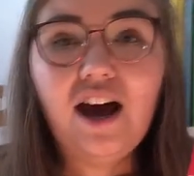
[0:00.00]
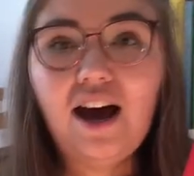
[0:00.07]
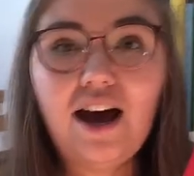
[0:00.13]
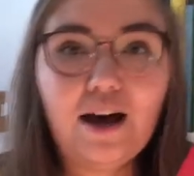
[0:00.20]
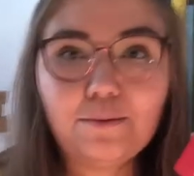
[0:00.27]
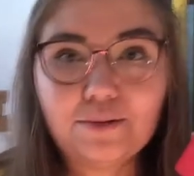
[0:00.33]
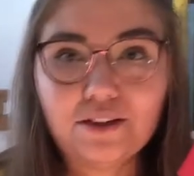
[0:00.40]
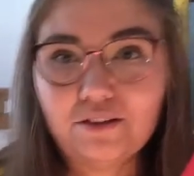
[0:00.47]

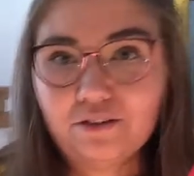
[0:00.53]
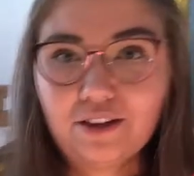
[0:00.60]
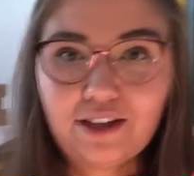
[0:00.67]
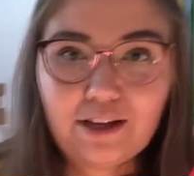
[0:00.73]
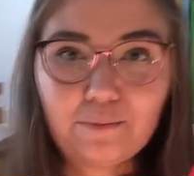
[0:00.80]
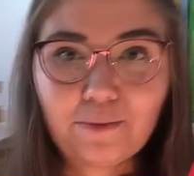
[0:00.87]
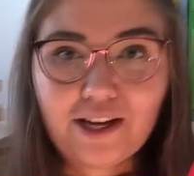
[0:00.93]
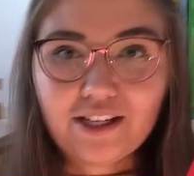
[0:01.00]
absolutely
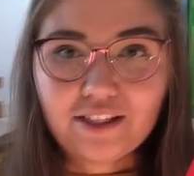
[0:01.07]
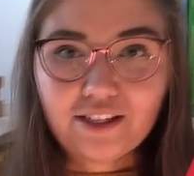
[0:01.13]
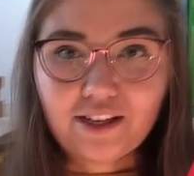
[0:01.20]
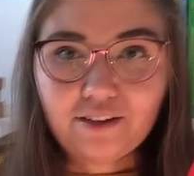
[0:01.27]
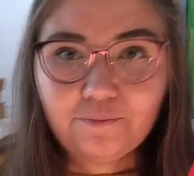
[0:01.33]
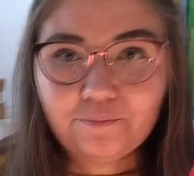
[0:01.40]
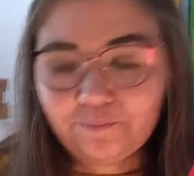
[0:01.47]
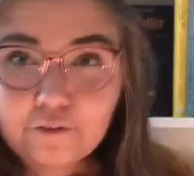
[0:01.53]

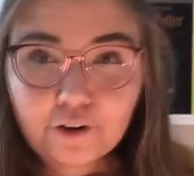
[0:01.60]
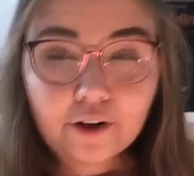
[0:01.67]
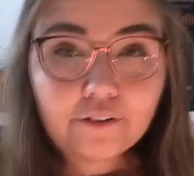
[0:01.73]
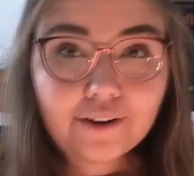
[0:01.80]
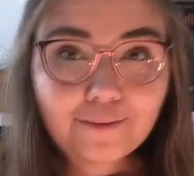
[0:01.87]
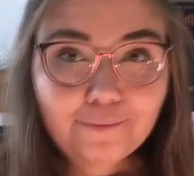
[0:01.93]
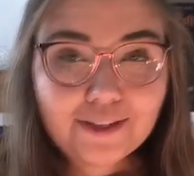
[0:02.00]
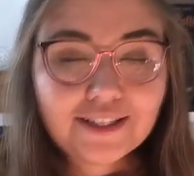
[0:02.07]
amazing. For
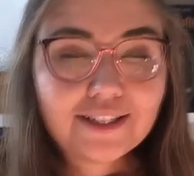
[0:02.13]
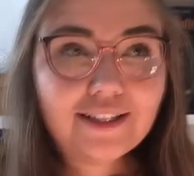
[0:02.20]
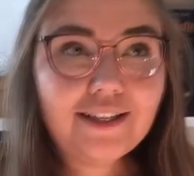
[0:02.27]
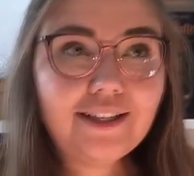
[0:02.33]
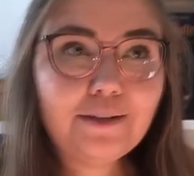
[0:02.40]
arithmancy,